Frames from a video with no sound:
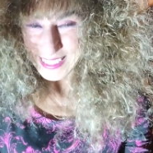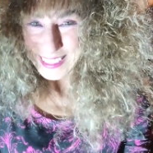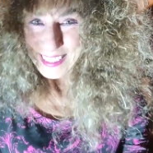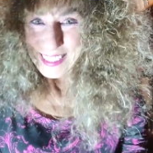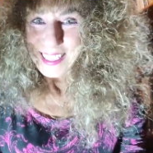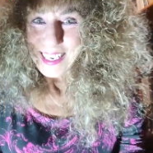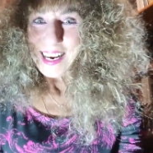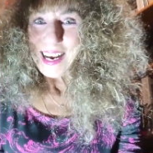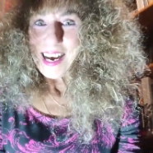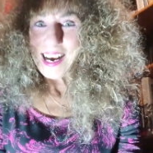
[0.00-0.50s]

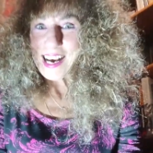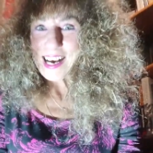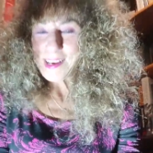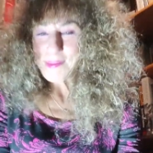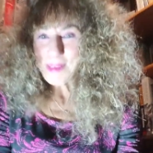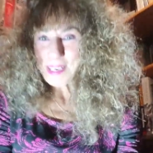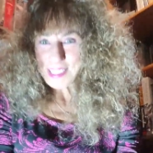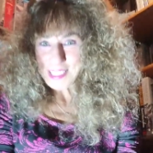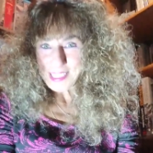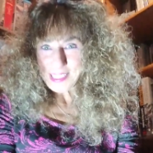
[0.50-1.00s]
I
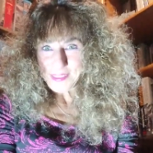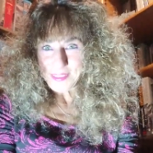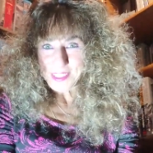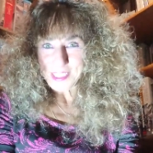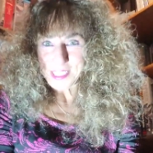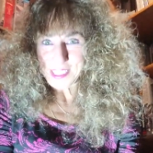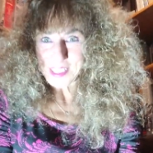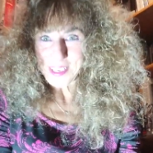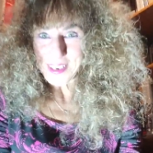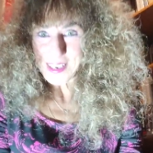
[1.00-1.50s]
bet she
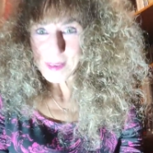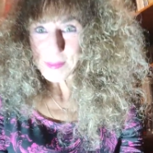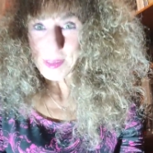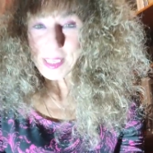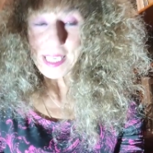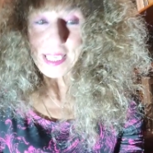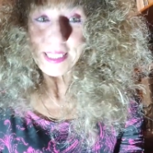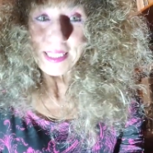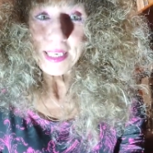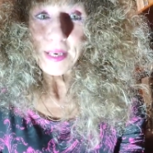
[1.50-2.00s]
was shocked
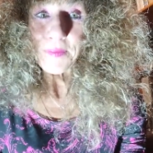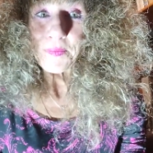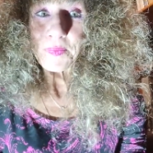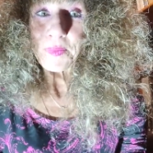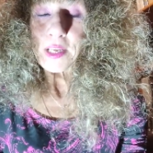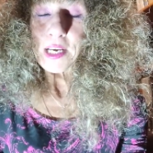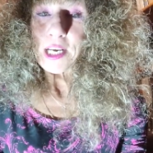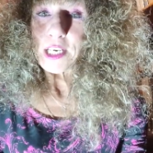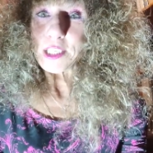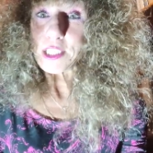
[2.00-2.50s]
because
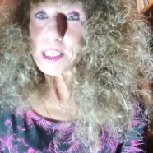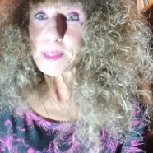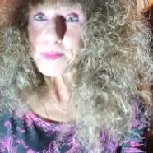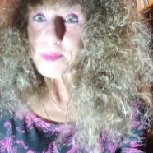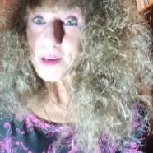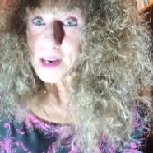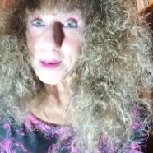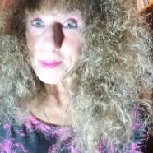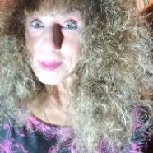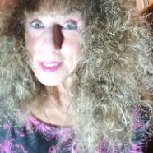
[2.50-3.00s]
she
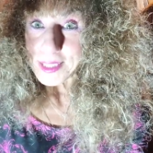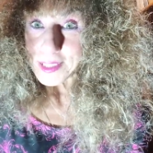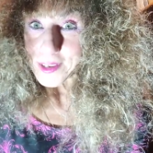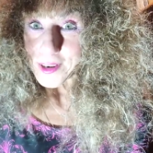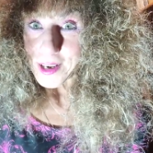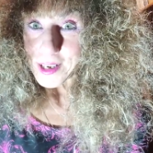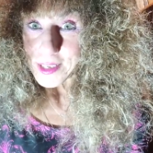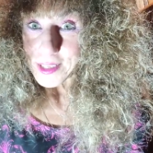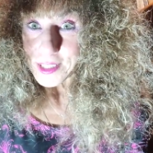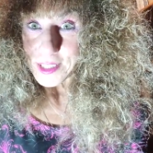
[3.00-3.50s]
probably
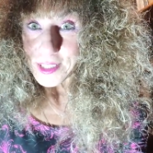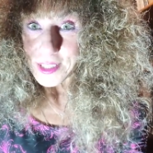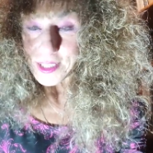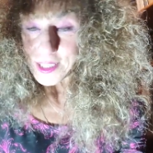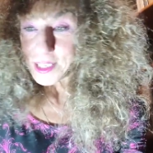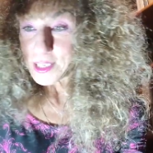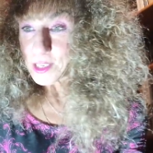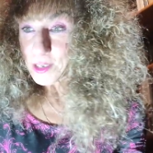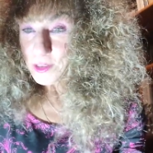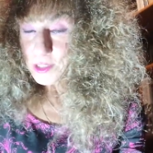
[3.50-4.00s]
thought,
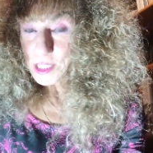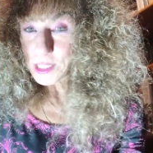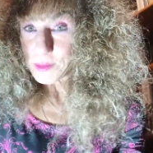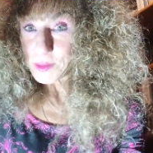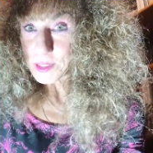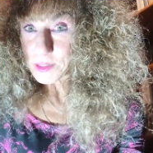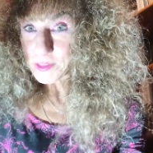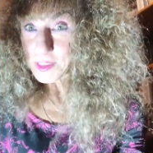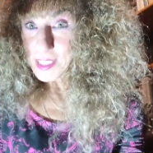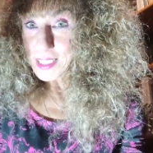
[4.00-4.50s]
you know, she
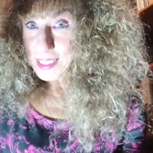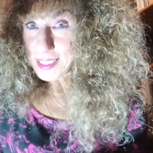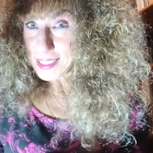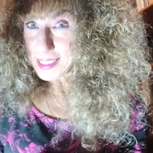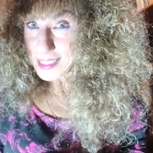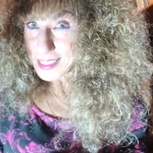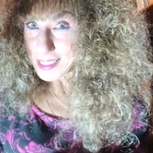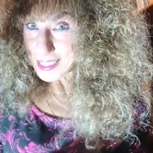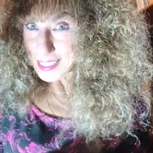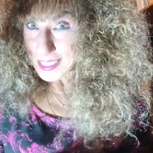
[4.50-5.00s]
was really
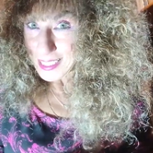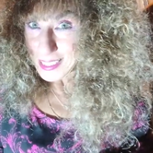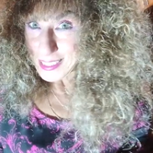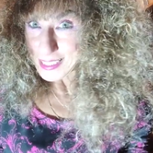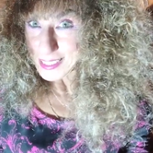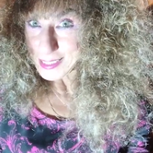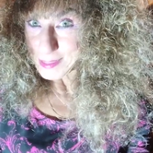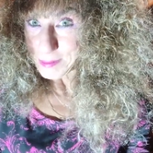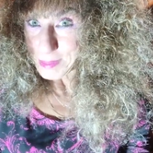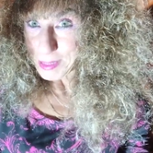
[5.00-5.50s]
sticking
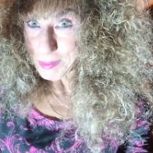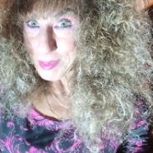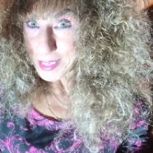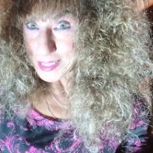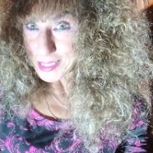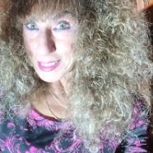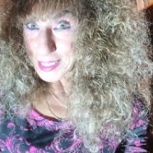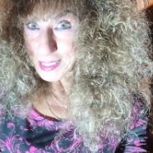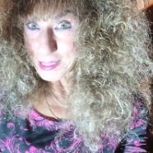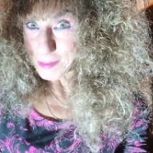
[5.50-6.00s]
it to me
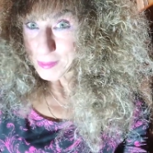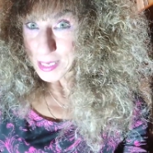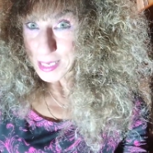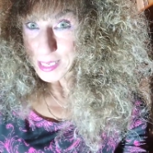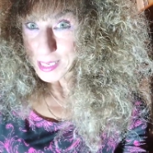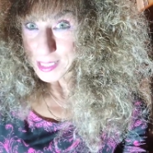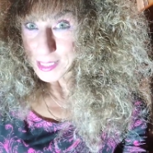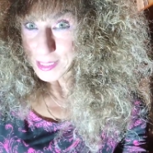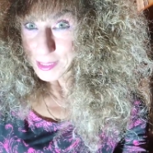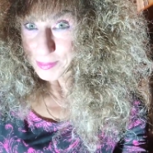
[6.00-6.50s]
by telling
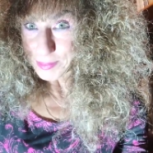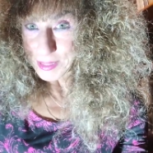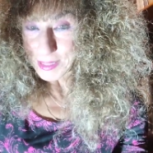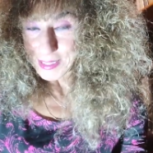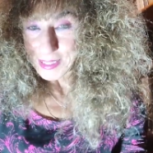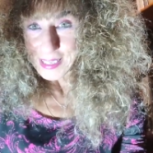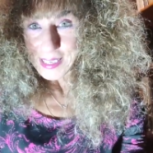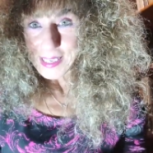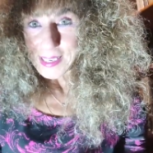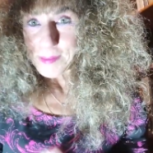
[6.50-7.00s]
my husband.
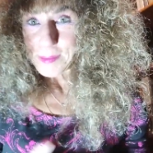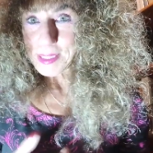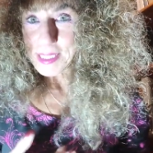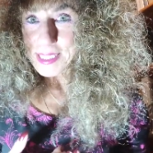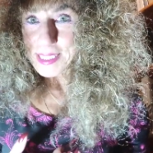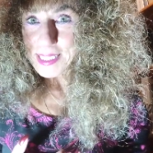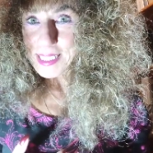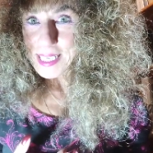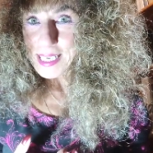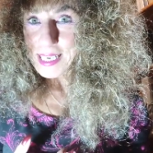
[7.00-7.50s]

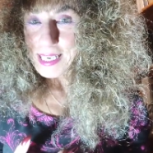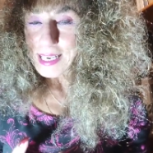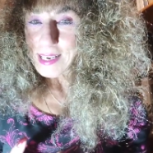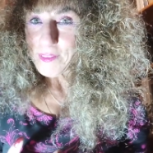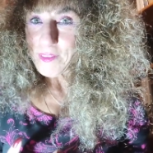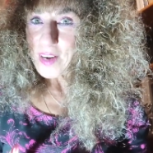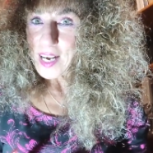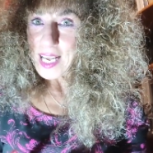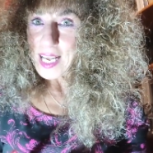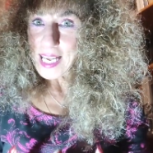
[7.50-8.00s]
But see,
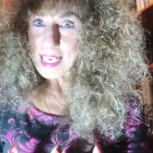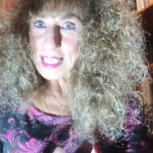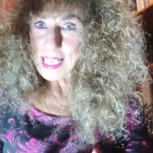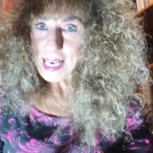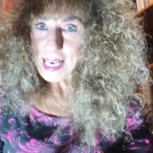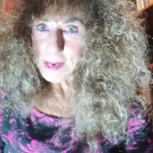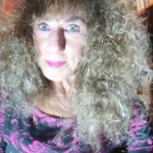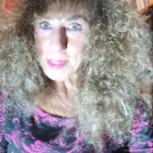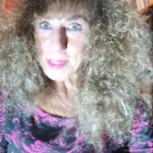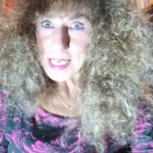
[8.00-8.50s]
if I had
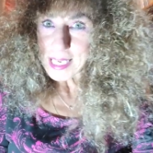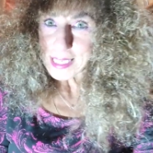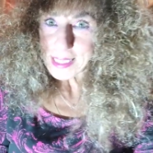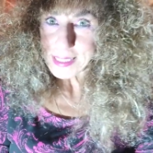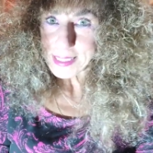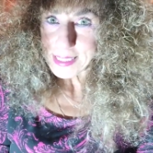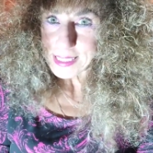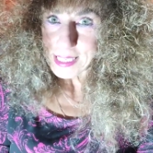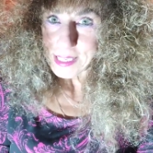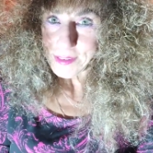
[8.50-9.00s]
kept
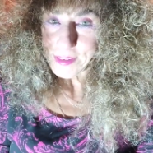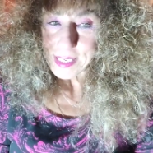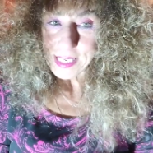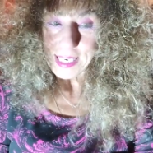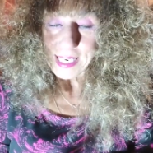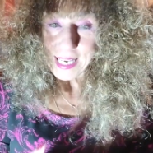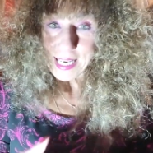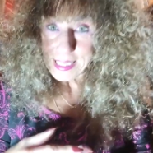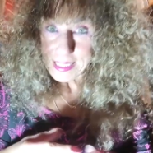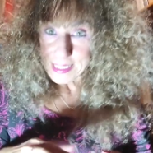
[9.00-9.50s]
that
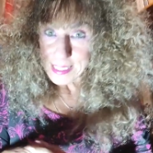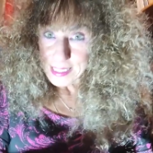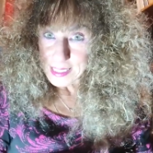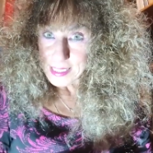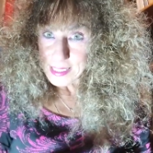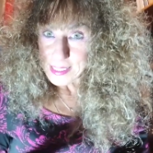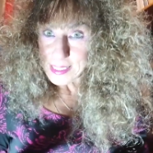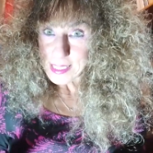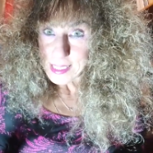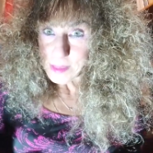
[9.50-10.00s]
secret and I
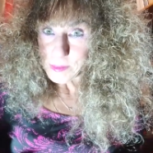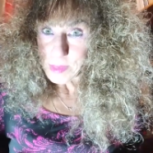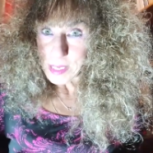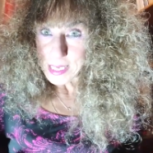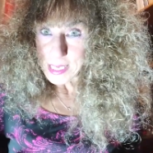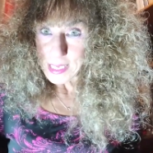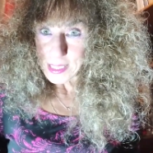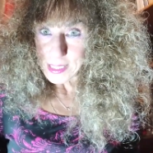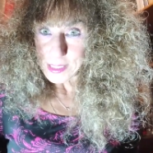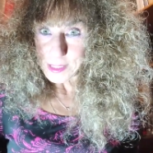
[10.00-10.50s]
didn't tell
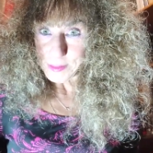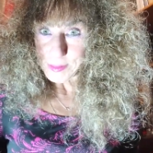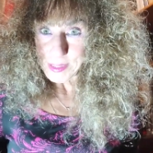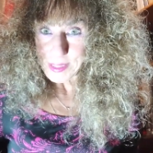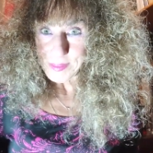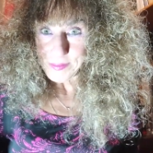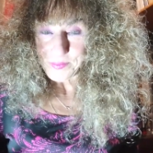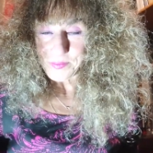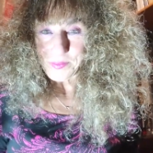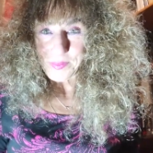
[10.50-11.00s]
my
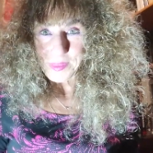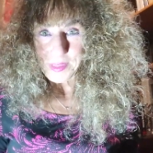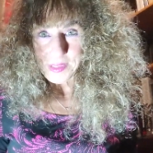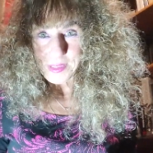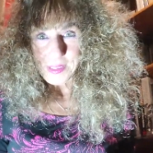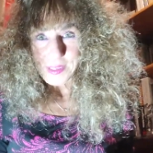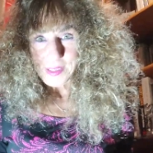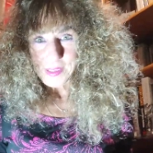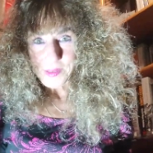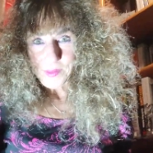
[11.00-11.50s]
husband,
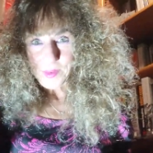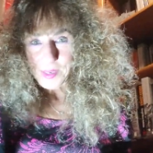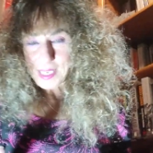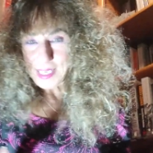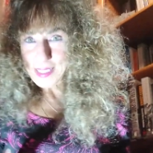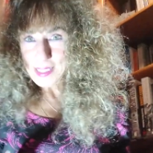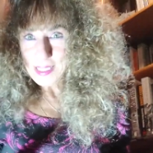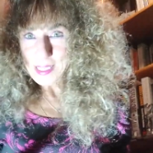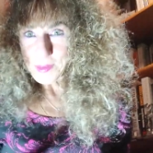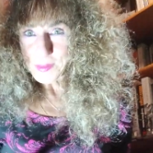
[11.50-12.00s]
what do
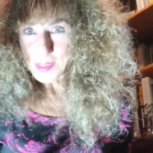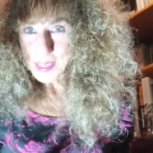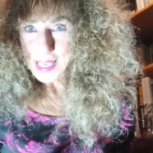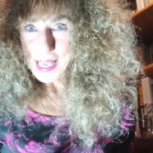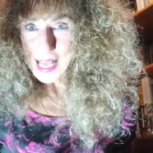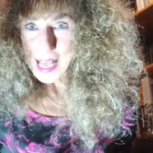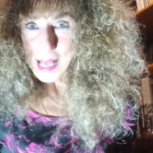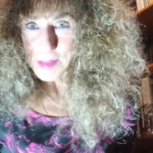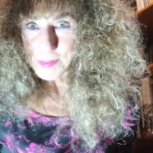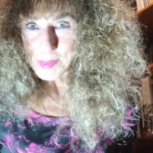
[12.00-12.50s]
you think would
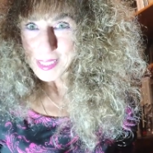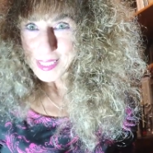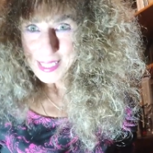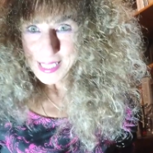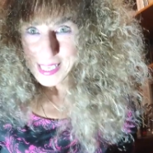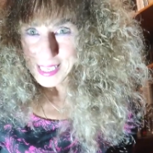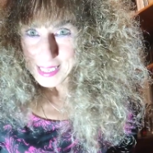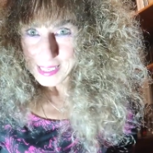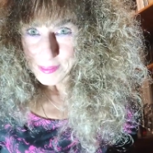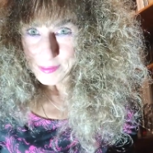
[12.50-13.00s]
have happened
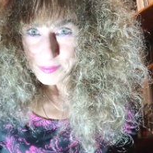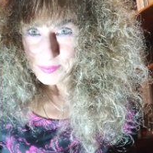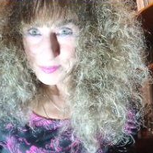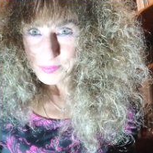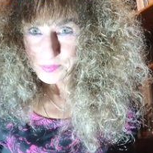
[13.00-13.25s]
then?